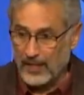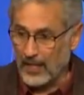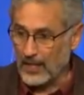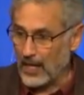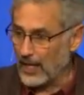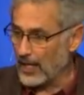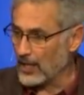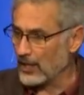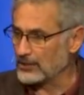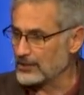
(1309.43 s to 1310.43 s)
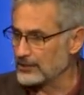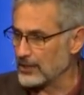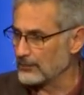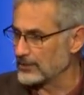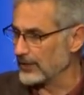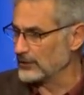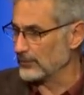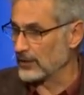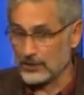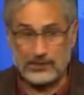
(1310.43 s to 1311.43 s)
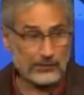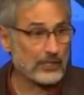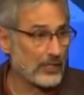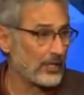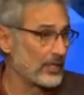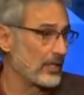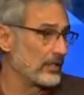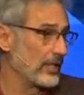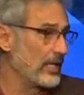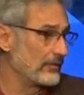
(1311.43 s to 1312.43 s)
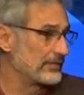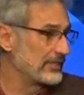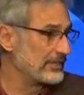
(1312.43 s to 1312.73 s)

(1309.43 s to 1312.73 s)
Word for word: And, and Augustine's observation about this is regarding our loves.